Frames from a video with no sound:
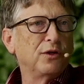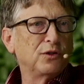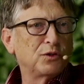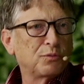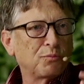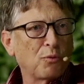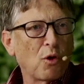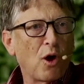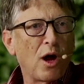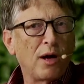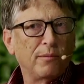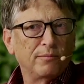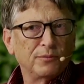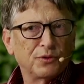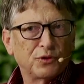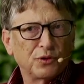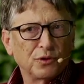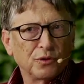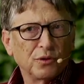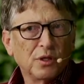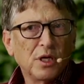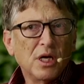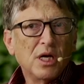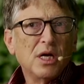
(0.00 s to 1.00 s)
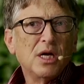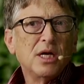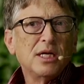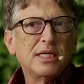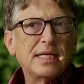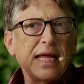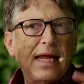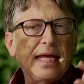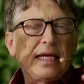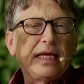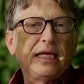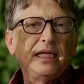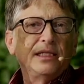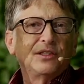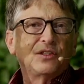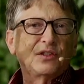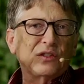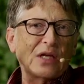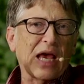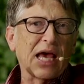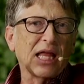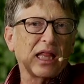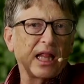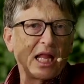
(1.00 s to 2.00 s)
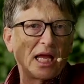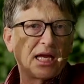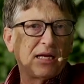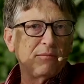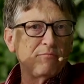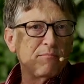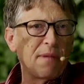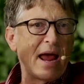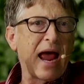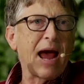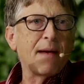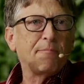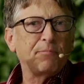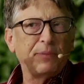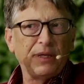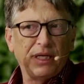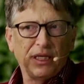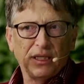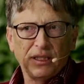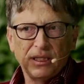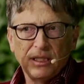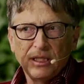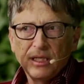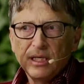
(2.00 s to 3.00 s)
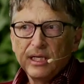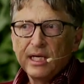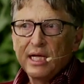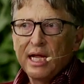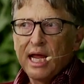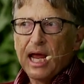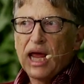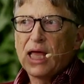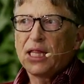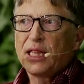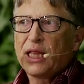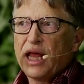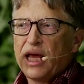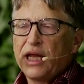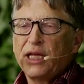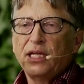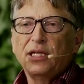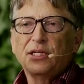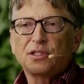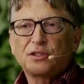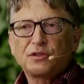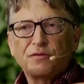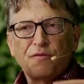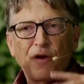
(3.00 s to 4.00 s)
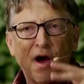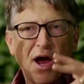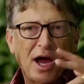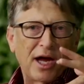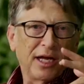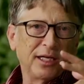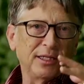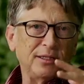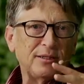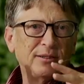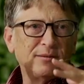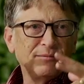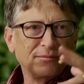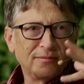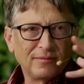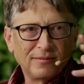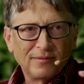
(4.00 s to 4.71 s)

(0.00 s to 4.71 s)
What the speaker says: those problems, or taking satellite mapping and letting us find